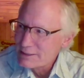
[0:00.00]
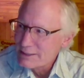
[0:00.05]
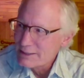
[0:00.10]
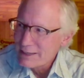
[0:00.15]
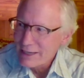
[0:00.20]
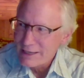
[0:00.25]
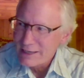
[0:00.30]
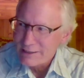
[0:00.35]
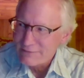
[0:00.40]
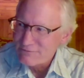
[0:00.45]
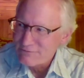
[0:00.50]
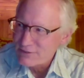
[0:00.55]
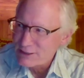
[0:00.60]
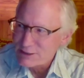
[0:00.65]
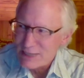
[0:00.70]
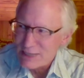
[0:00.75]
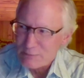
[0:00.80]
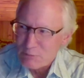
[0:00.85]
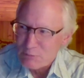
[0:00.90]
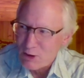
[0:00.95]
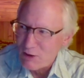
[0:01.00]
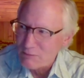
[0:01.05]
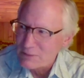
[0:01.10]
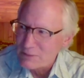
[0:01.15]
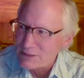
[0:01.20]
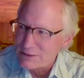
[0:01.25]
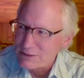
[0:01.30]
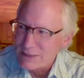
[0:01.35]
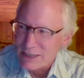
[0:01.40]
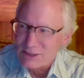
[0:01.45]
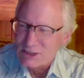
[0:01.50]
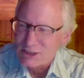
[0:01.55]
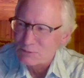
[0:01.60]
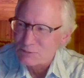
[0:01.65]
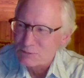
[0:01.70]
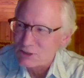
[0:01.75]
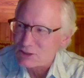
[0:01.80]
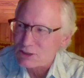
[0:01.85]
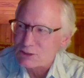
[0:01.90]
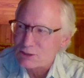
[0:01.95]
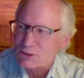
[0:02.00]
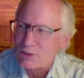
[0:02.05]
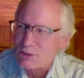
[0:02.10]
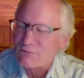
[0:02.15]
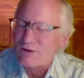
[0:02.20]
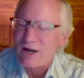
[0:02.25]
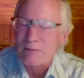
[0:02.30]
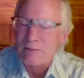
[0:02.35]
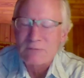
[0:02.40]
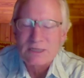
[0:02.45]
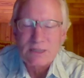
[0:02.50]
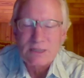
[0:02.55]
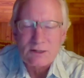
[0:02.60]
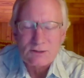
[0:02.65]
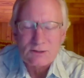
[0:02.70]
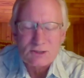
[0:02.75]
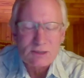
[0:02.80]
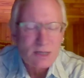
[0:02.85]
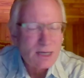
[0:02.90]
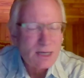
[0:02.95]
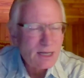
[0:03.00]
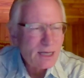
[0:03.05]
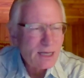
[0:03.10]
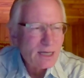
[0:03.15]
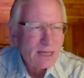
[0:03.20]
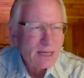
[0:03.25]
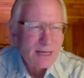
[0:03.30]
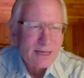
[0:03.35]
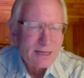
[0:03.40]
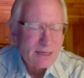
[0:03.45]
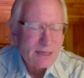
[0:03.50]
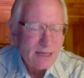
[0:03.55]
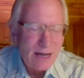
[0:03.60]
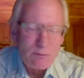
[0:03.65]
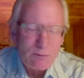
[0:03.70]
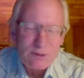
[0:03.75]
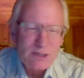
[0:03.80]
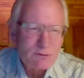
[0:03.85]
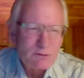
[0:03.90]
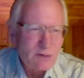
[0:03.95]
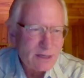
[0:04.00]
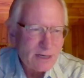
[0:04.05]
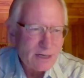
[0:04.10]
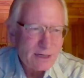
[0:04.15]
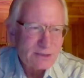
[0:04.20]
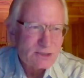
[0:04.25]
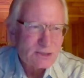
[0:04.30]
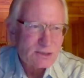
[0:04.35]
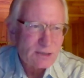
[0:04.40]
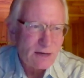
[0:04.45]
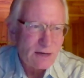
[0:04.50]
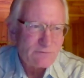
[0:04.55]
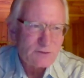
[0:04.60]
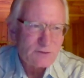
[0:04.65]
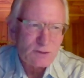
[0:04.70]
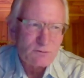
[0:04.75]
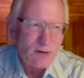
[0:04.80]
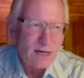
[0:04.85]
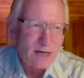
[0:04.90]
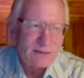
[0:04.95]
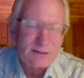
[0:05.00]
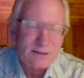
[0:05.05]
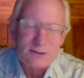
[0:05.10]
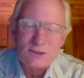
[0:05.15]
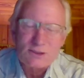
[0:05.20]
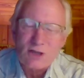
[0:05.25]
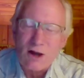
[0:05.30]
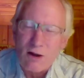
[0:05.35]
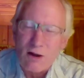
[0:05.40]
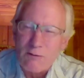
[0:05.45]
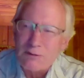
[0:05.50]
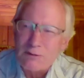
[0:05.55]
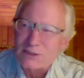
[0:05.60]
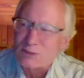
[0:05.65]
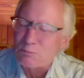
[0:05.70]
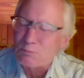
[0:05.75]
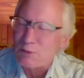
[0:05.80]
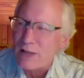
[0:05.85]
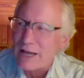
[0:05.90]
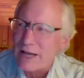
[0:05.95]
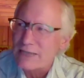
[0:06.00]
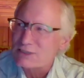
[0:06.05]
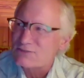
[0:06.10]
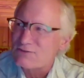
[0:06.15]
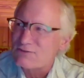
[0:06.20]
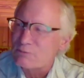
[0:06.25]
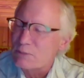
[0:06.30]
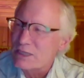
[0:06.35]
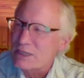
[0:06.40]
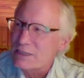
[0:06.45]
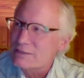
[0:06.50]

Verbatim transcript: And I finished that poem, and, and Jim just looks over at me and goes, God, when you run out of stuff to write, there's always blasphemy.